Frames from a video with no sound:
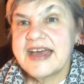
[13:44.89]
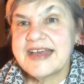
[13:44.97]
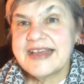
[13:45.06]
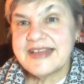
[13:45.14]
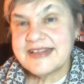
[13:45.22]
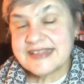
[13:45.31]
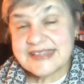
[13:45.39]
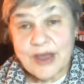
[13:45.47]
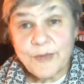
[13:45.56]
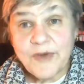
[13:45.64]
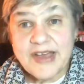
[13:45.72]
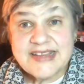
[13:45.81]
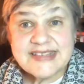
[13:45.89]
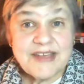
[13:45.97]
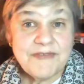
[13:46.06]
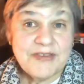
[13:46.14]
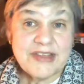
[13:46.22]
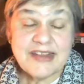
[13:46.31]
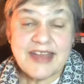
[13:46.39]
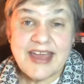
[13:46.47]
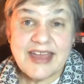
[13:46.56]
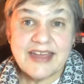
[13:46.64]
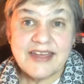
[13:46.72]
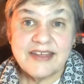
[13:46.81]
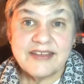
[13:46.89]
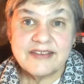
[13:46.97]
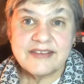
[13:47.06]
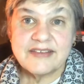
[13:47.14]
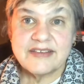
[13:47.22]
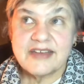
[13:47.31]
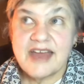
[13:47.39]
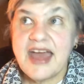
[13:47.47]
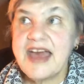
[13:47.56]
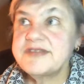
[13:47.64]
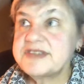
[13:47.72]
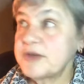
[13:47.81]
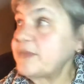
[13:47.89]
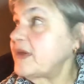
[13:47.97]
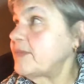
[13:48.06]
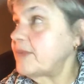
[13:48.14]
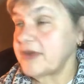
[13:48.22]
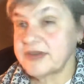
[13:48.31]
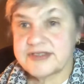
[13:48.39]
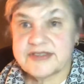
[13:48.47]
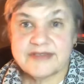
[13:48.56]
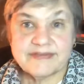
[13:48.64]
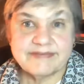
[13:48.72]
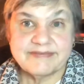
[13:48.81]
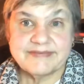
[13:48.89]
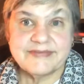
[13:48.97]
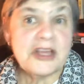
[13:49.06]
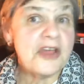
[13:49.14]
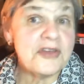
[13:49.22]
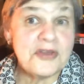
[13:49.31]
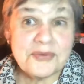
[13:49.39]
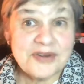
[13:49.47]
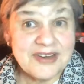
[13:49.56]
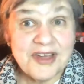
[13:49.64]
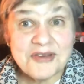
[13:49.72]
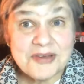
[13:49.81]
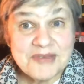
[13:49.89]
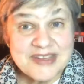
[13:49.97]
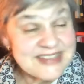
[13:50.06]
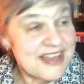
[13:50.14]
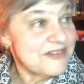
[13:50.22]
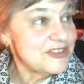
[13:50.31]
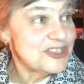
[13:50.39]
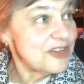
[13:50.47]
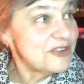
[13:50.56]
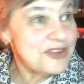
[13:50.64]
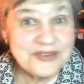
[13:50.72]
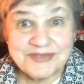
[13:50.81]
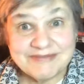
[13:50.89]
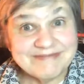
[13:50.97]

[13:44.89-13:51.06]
In some ways, I feel like I have so many books, although you wouldn't know it because I haven't shown you